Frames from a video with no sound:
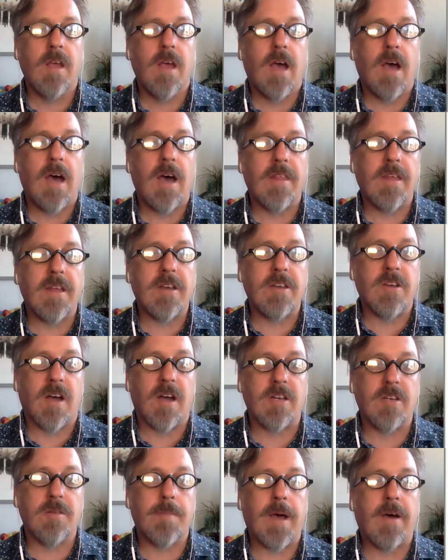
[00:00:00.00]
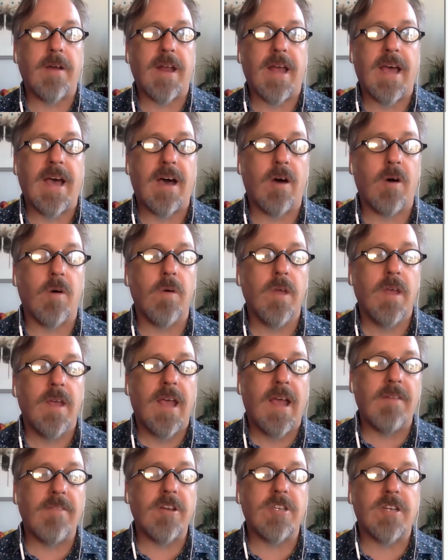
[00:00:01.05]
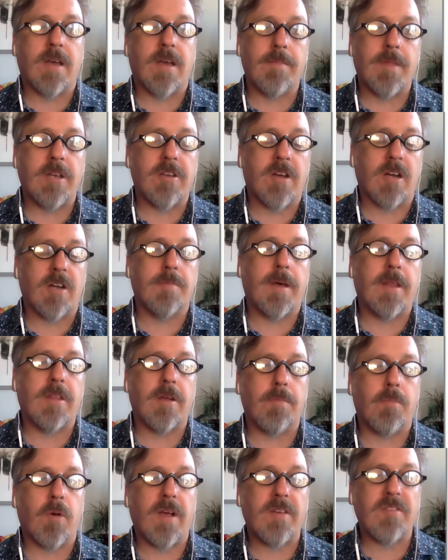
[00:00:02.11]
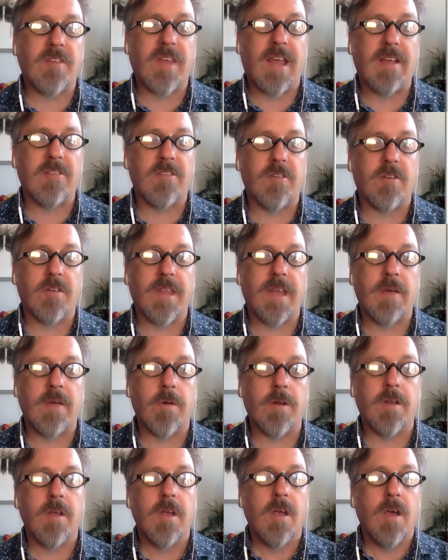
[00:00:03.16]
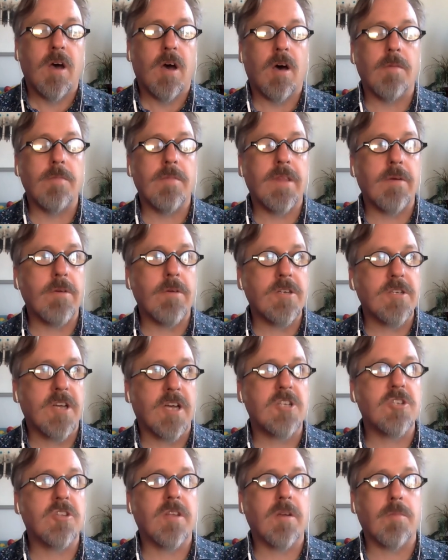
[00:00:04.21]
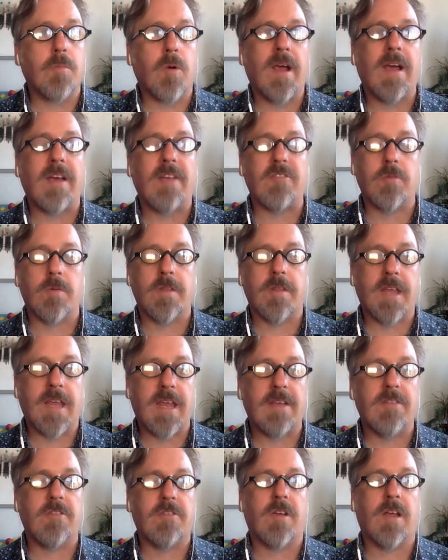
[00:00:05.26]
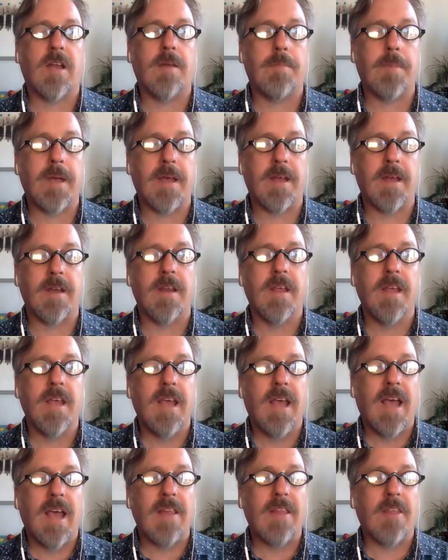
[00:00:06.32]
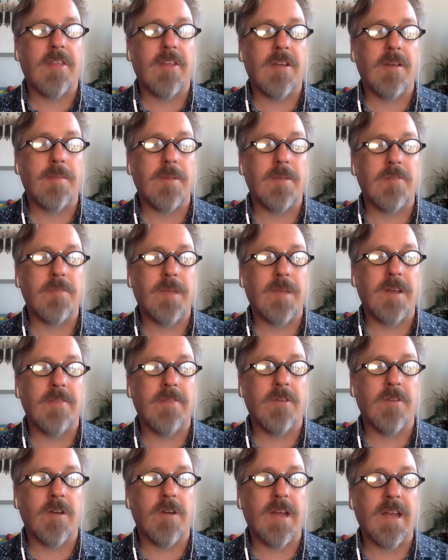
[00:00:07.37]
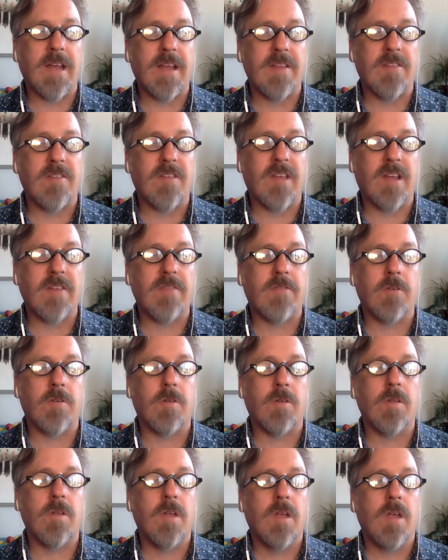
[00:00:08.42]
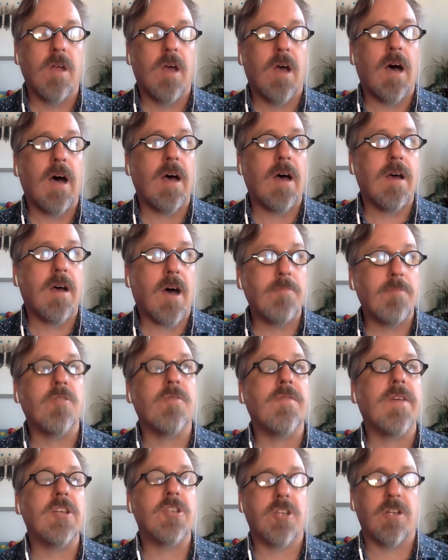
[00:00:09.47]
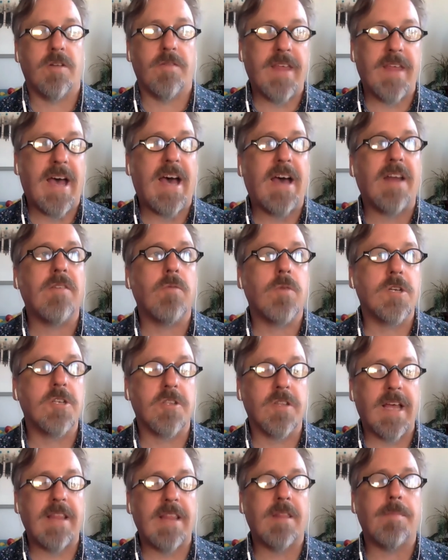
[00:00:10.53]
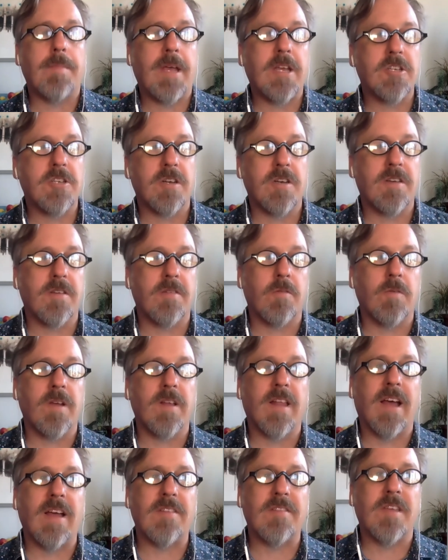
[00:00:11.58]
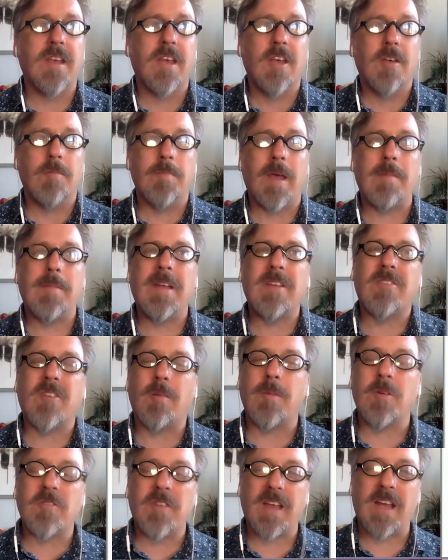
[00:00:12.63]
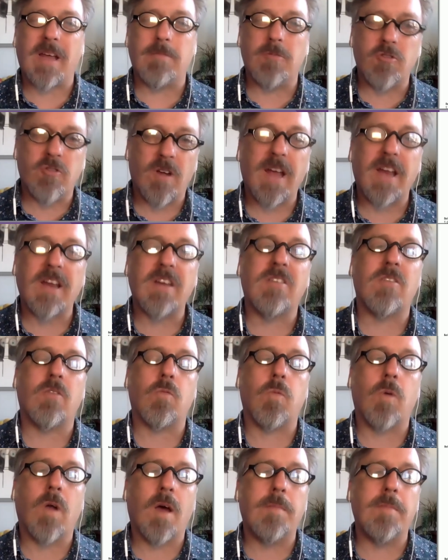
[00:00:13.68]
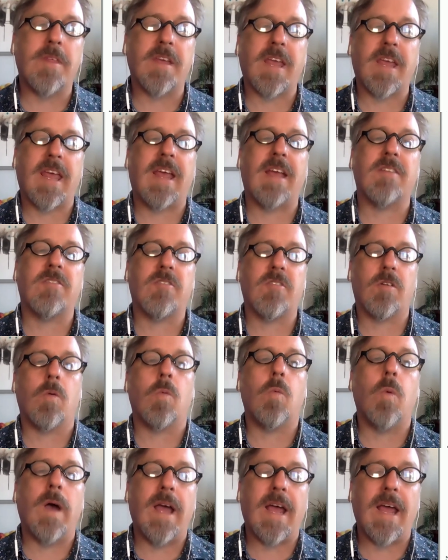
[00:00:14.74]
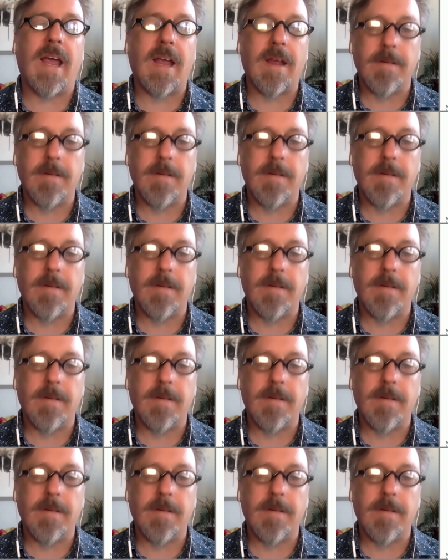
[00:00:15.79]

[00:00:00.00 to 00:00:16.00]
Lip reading: they talked about how every time they talked about their breast cancer, they would touch their breast where the cancer had been. And the therapist made a very insightful observation of that, which led the patient to realize maybe it's almost like I'm trying to rub the cancer away.